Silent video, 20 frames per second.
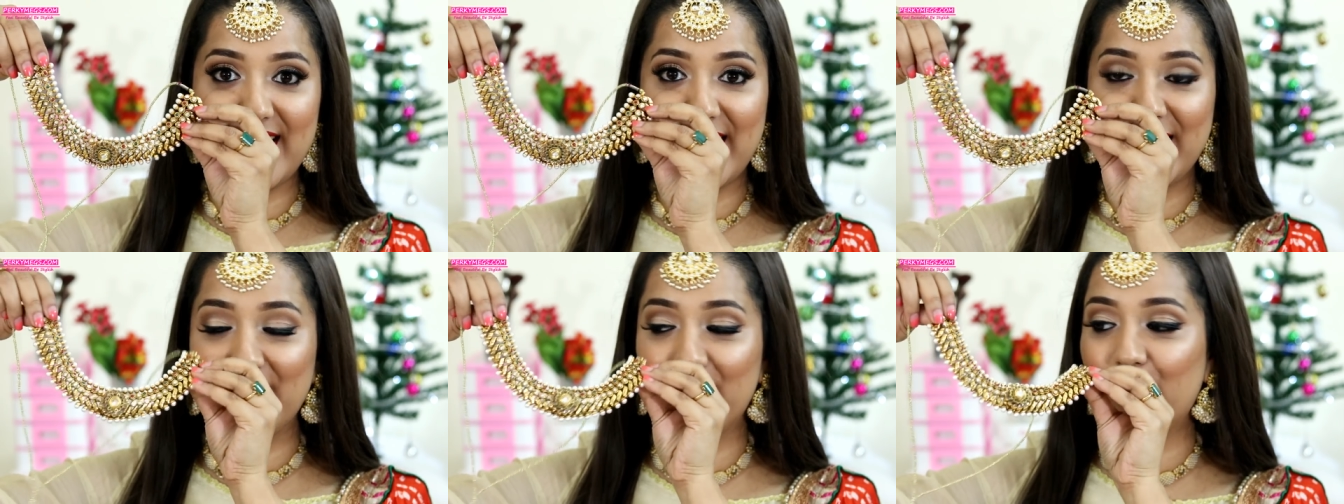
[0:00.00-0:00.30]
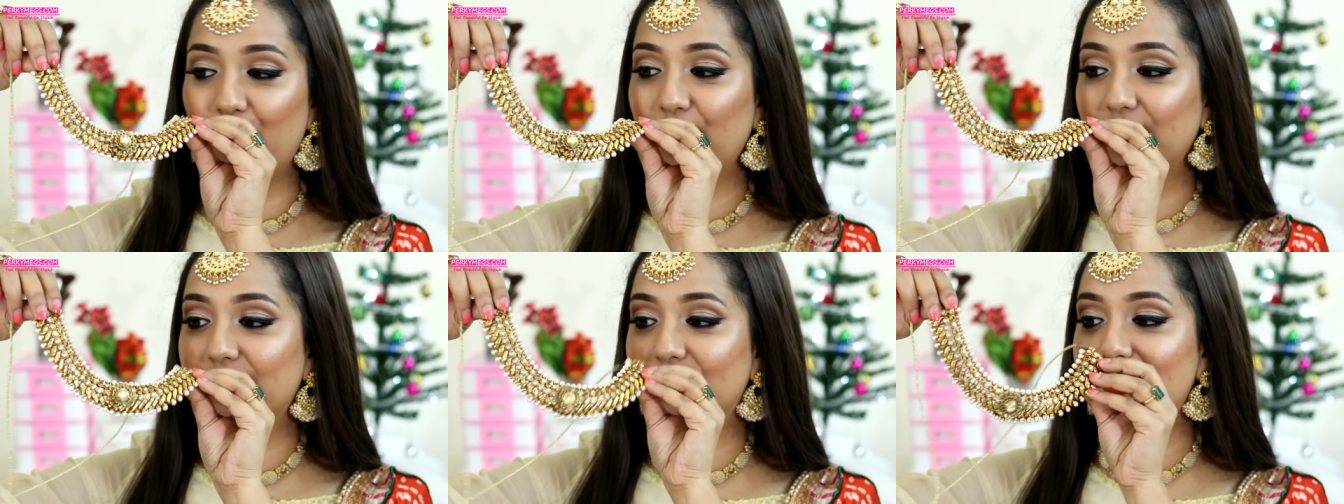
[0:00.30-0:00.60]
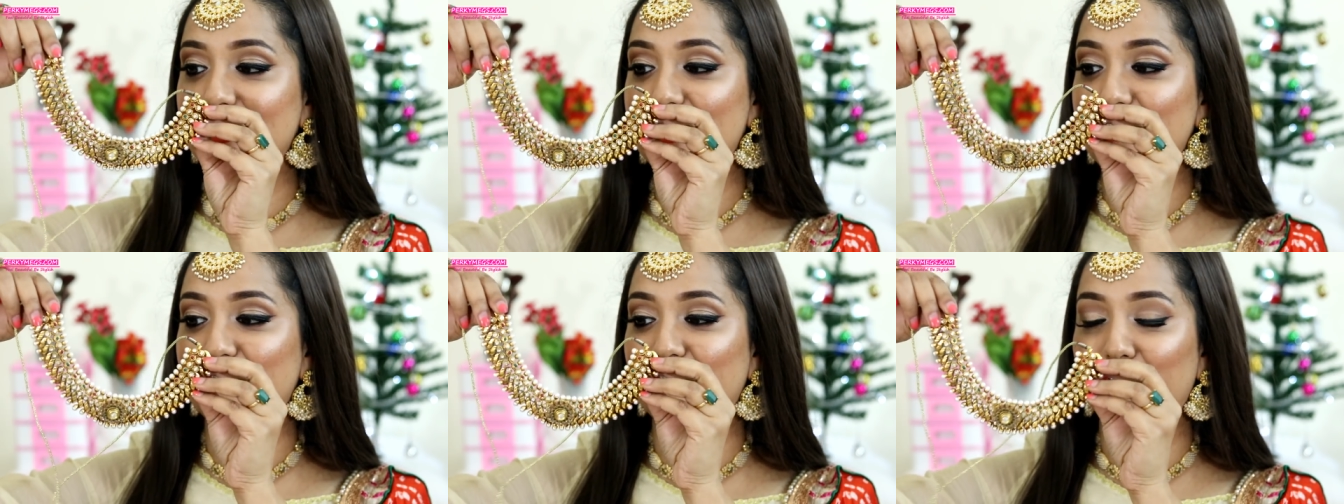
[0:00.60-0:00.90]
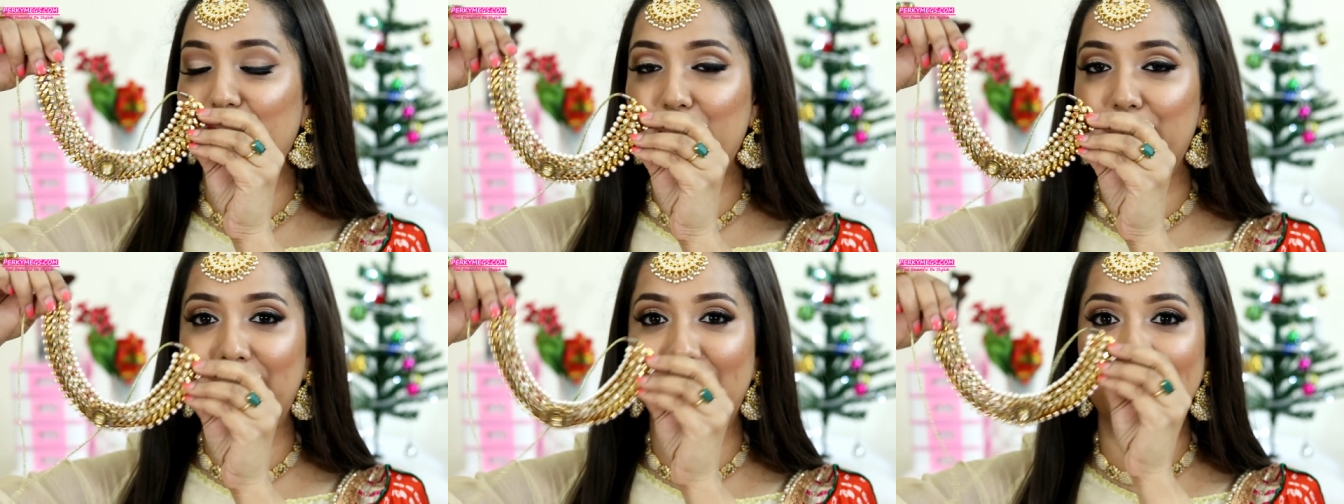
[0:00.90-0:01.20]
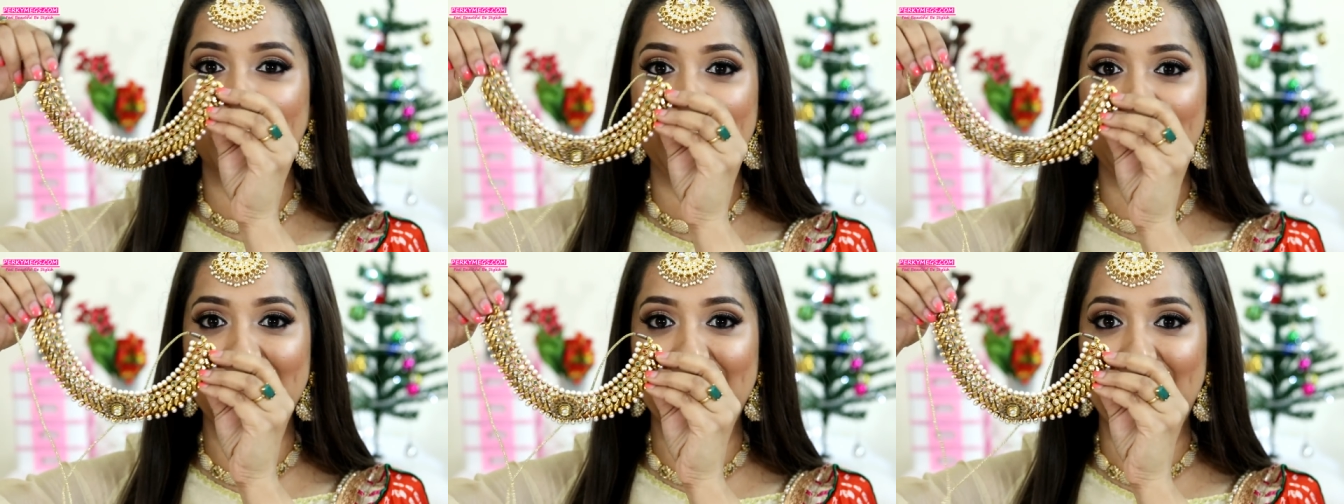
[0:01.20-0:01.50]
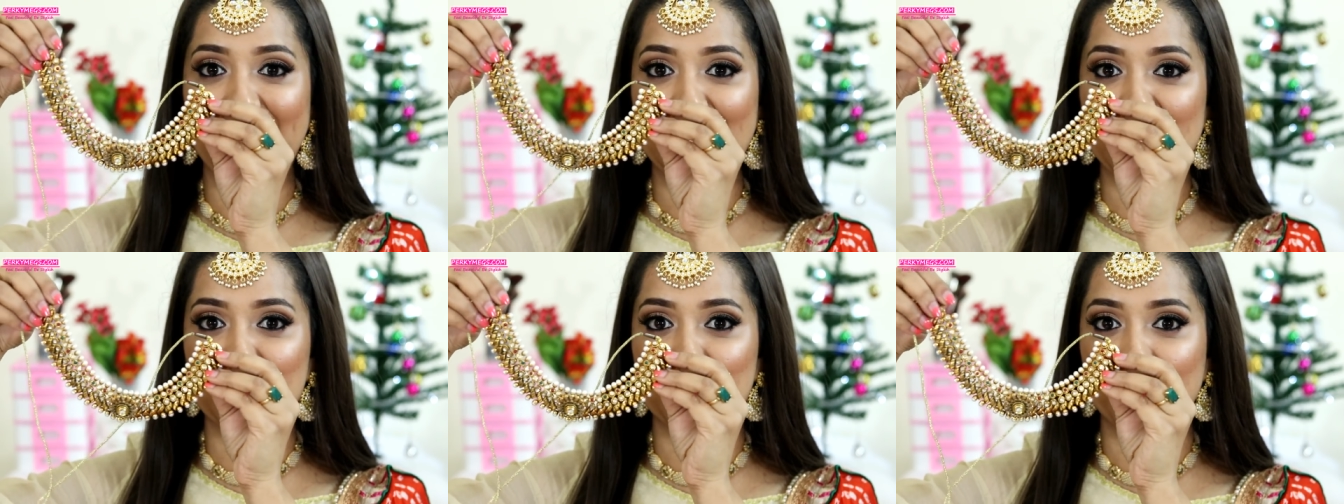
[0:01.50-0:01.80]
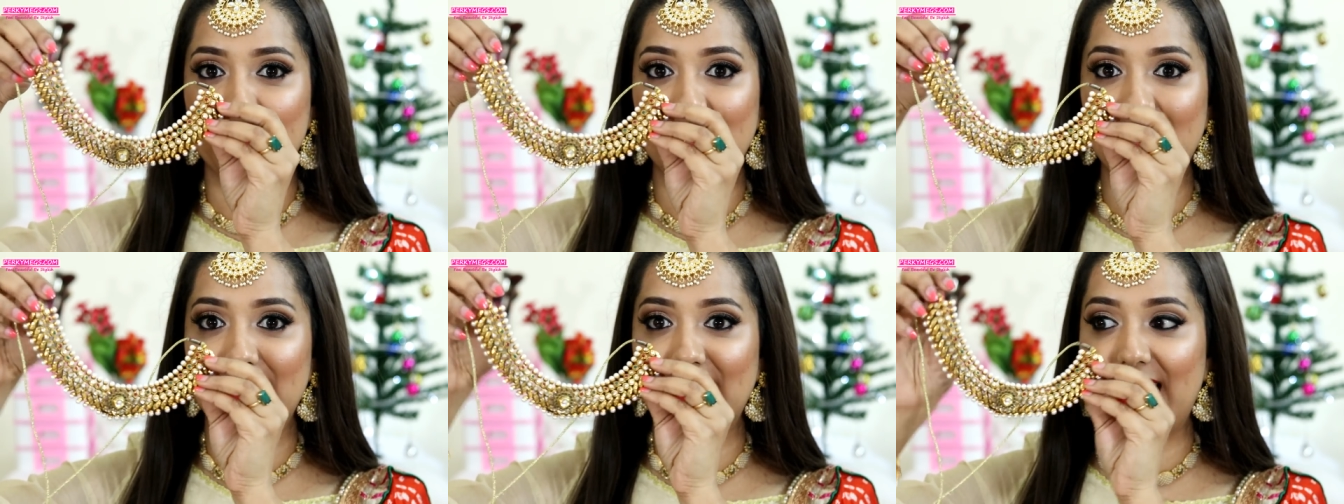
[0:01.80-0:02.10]
I got this for my
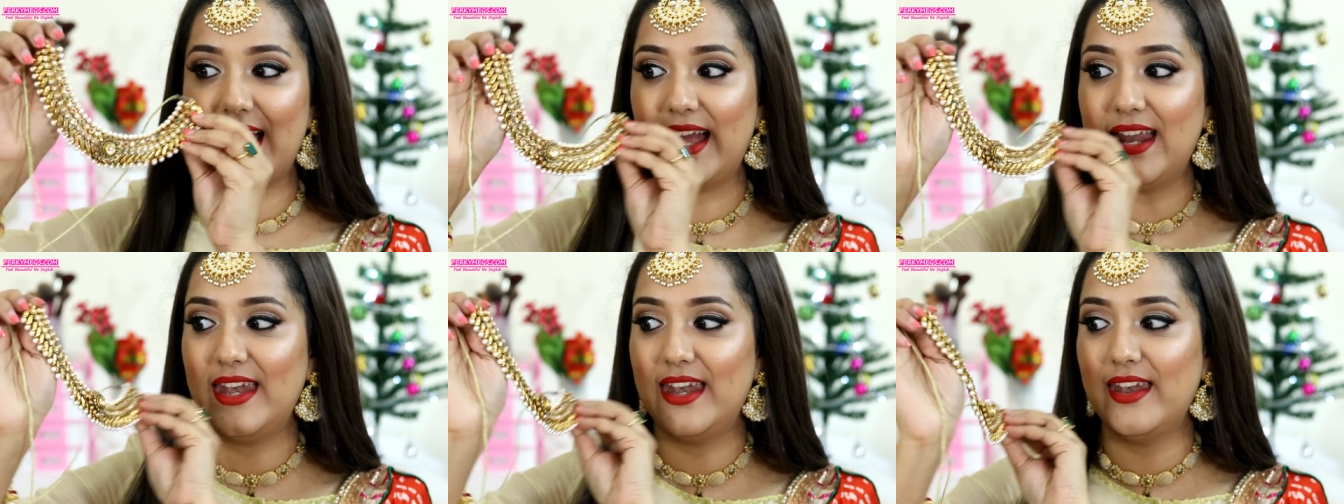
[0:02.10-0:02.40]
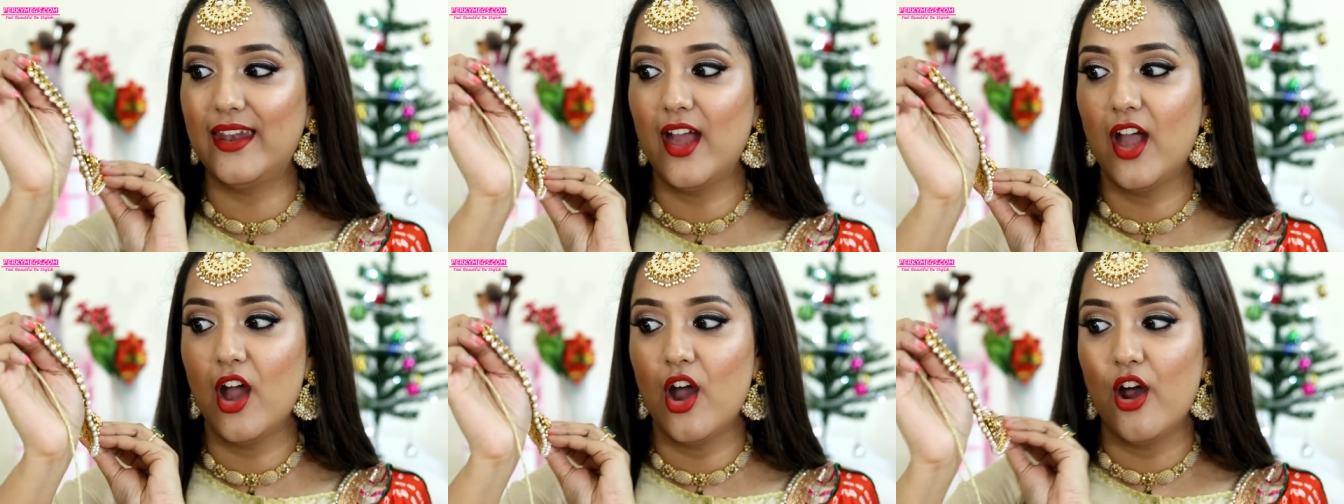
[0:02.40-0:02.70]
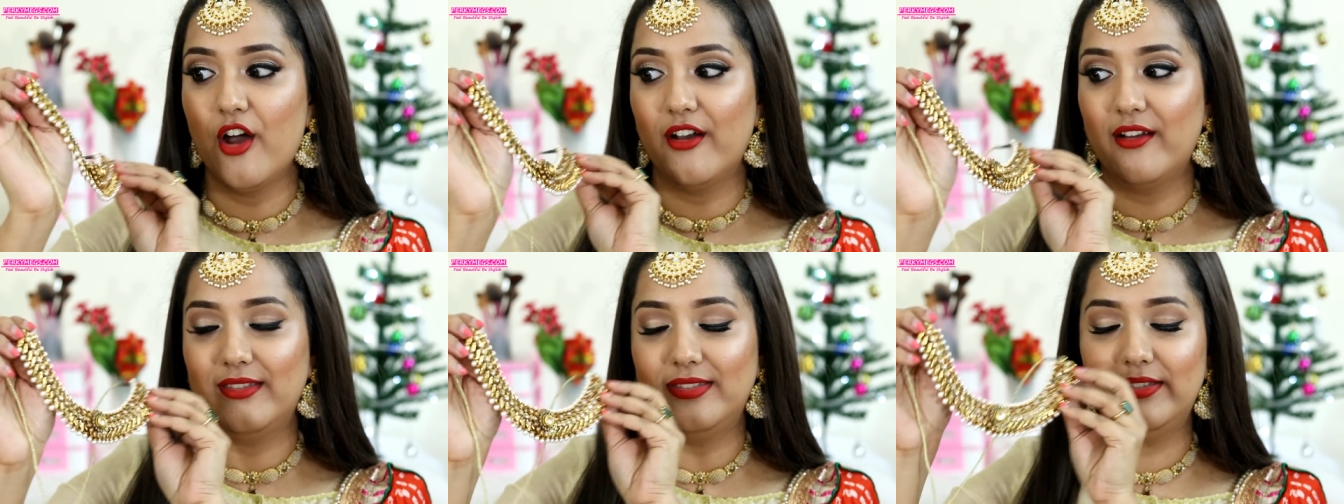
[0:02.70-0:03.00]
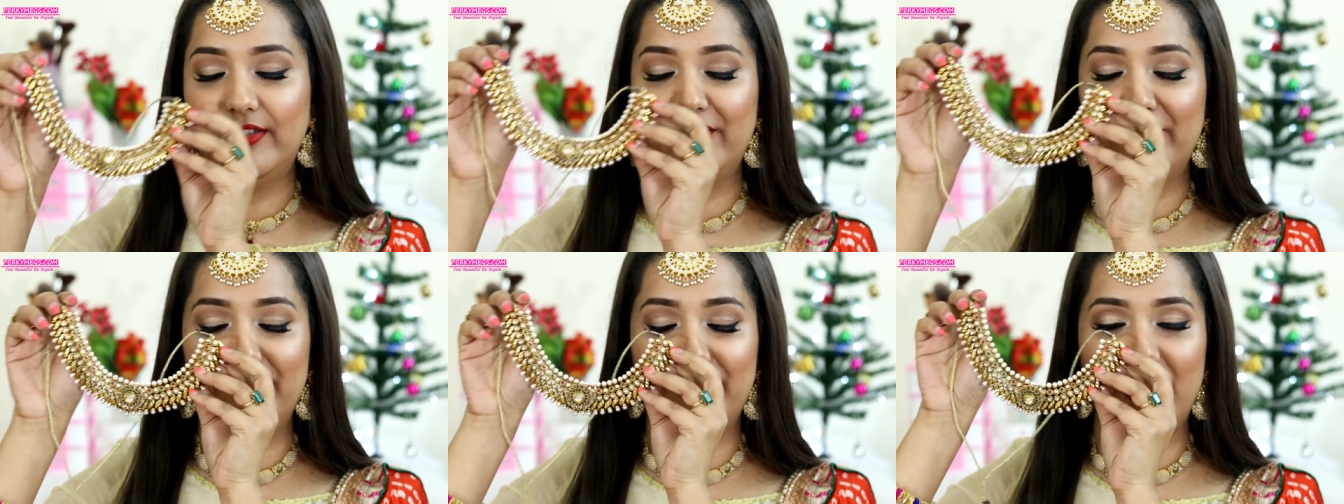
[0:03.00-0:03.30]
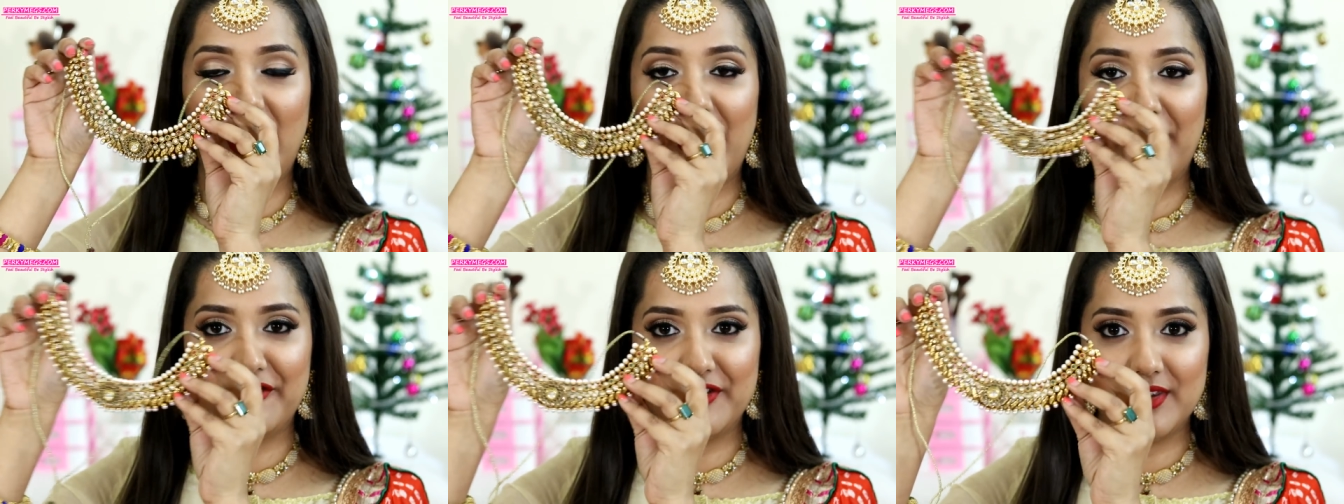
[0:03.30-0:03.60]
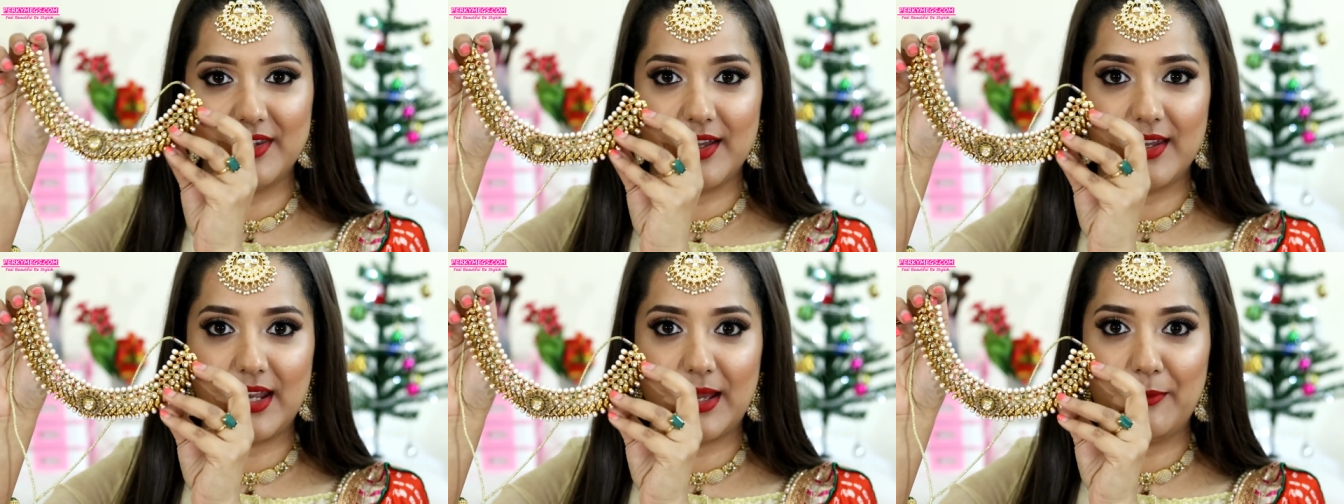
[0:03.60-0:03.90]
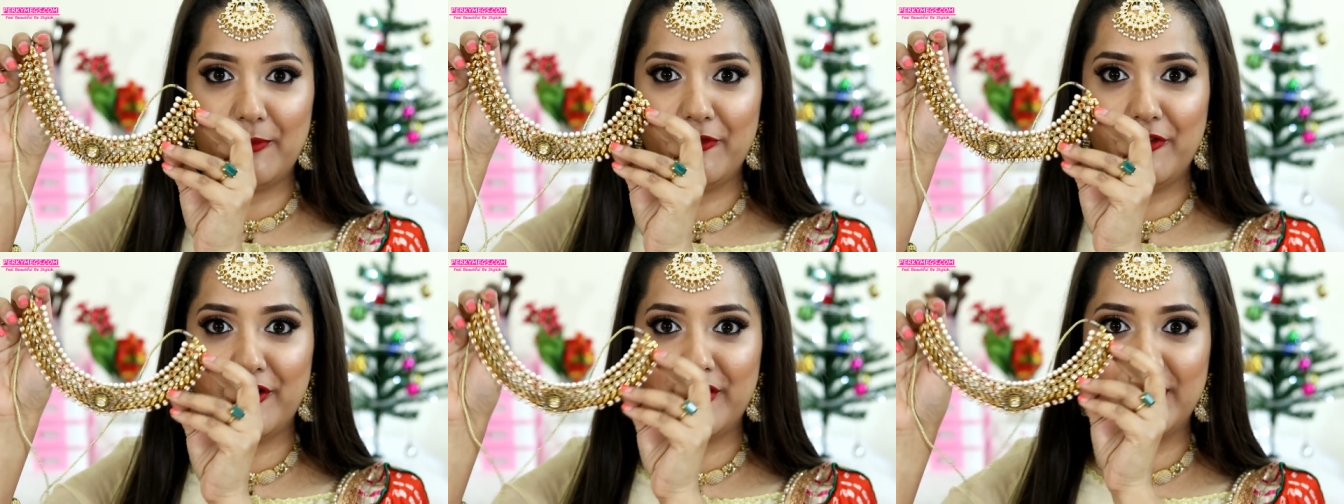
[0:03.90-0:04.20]
engagement and after that
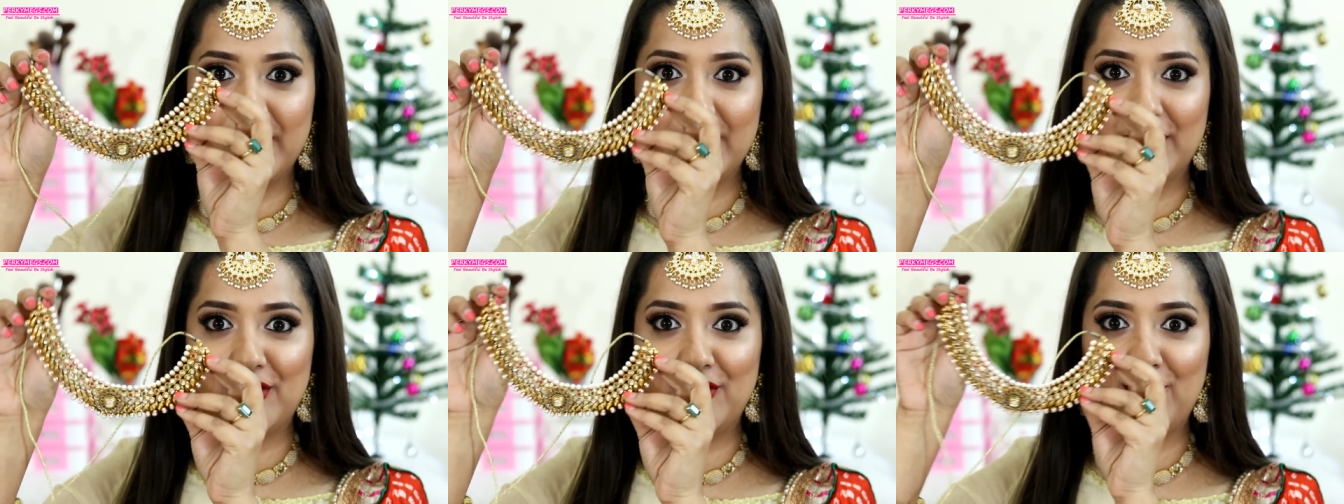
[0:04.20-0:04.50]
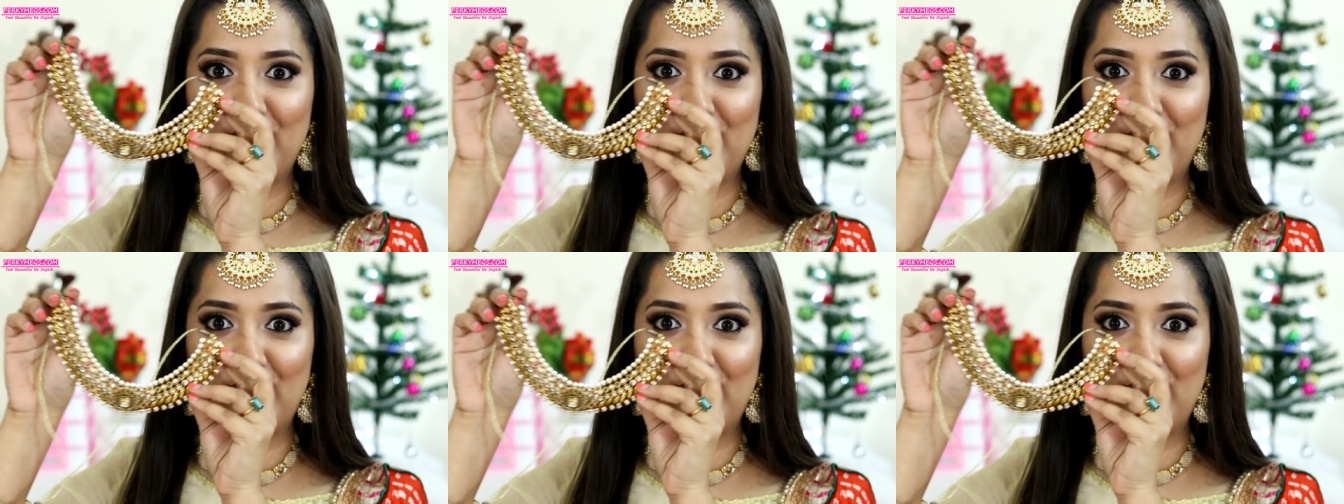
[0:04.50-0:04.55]
I'm wearing it